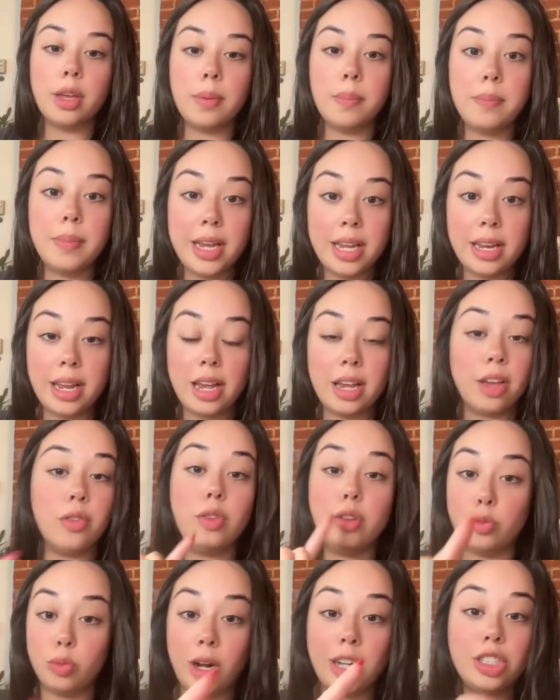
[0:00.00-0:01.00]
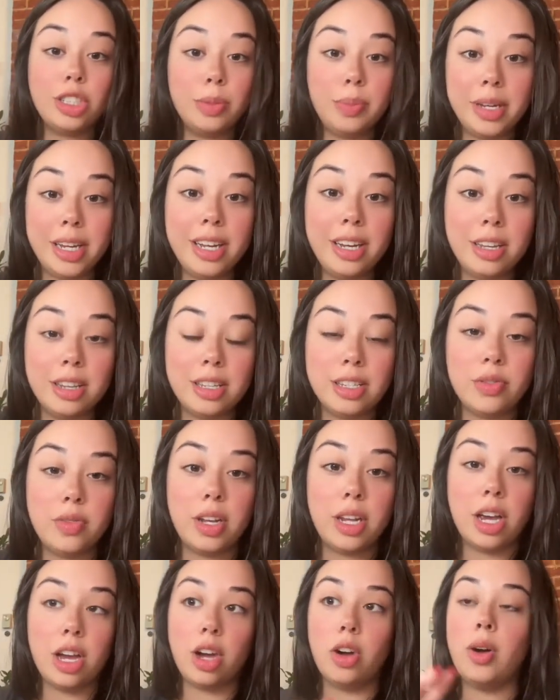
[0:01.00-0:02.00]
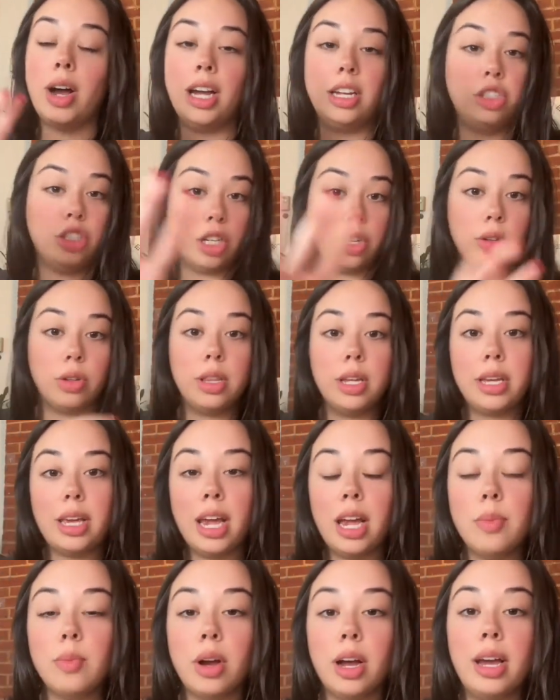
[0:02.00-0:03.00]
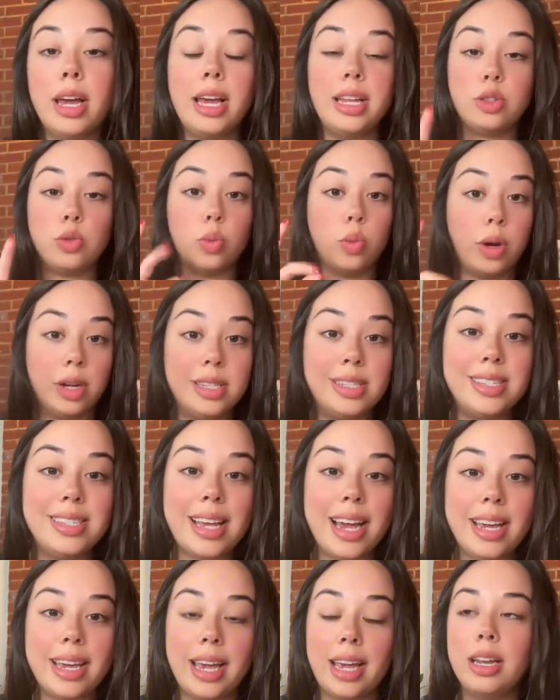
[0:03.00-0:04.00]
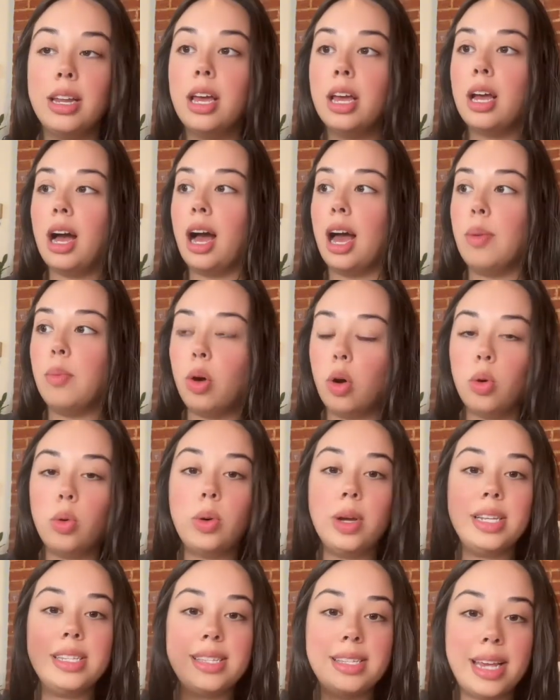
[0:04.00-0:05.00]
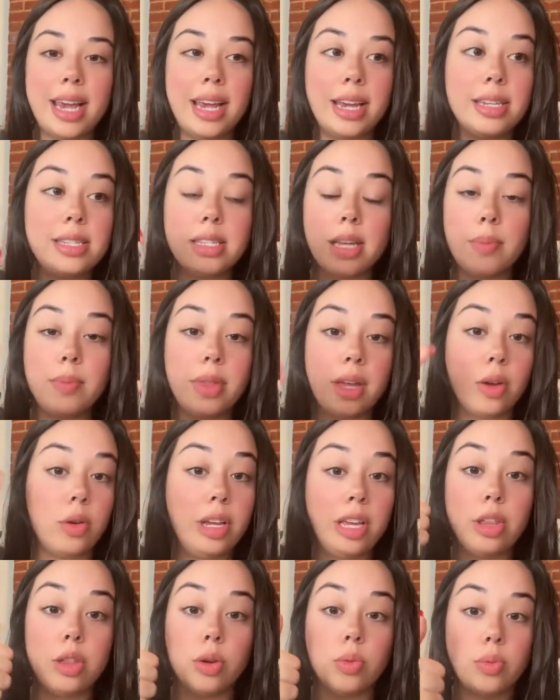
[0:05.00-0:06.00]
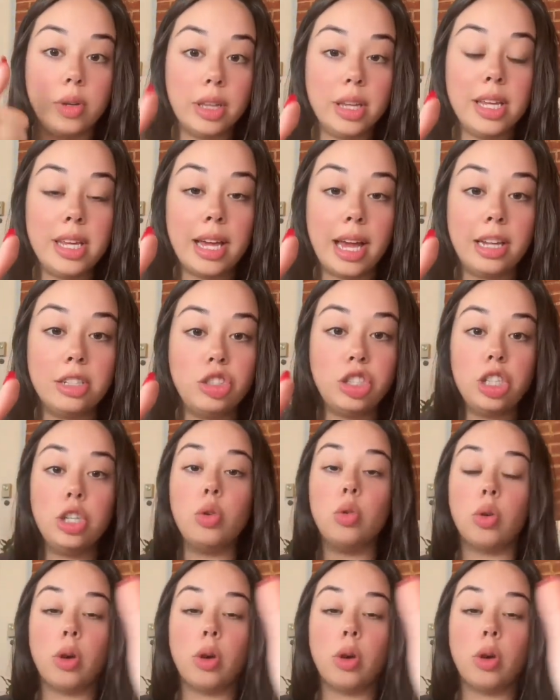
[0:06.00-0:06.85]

Meaning, if you've watched the beginning of this video, I jiggle the camera. It's 1 second. I'm always saying something either really catchy or